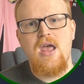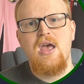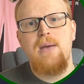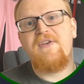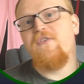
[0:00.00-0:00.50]

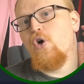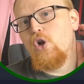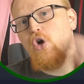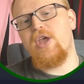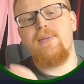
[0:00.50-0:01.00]
before
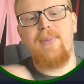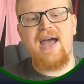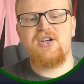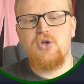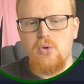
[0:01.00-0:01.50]
looking
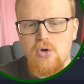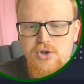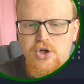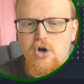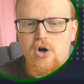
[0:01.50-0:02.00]
back
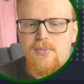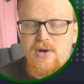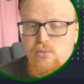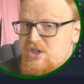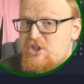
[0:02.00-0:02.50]
towards Europe,
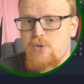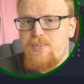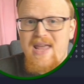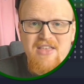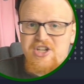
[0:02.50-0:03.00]
which should
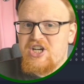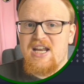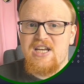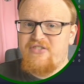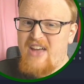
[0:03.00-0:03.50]
be the
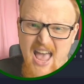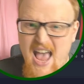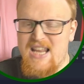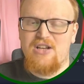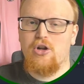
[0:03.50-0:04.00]
challenge for
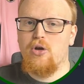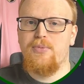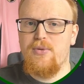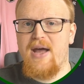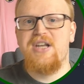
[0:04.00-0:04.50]
any club
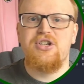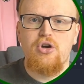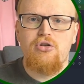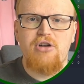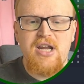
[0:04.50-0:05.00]
you manage in
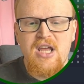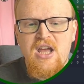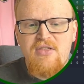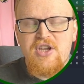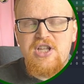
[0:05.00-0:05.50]
Hungary.
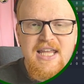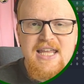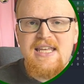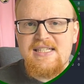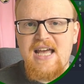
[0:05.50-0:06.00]
The
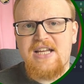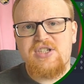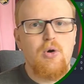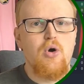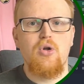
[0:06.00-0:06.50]
league is that
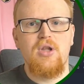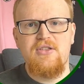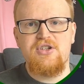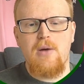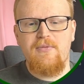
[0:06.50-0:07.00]
small in
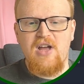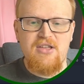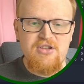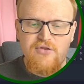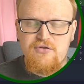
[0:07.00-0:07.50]
the top flight
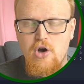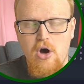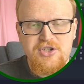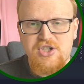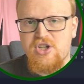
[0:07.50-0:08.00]
that you've
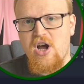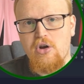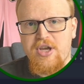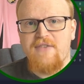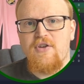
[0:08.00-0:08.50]
got to start
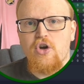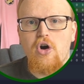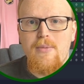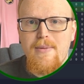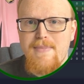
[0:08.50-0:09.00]
looking for
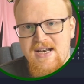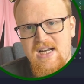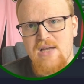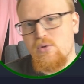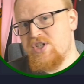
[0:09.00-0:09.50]
Europe
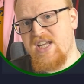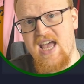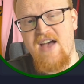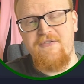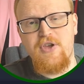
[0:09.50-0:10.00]
immediately once you
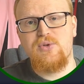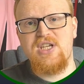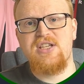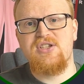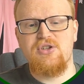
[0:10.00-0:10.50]
get a few
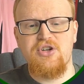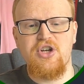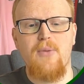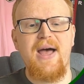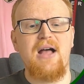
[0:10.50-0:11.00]
seasons under
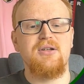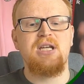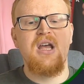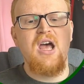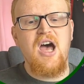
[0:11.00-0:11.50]
your belt
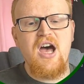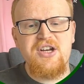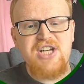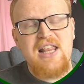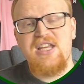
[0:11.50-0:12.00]
and
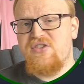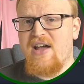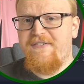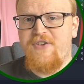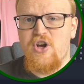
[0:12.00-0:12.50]
challenge for
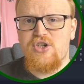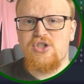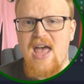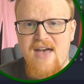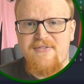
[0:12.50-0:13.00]
that
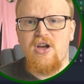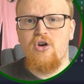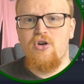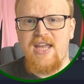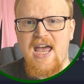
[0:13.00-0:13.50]
first ever
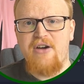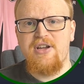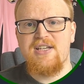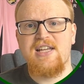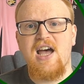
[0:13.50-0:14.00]

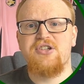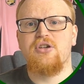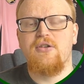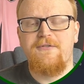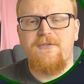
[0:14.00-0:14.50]
Hungarian
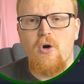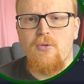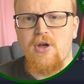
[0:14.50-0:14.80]
title for the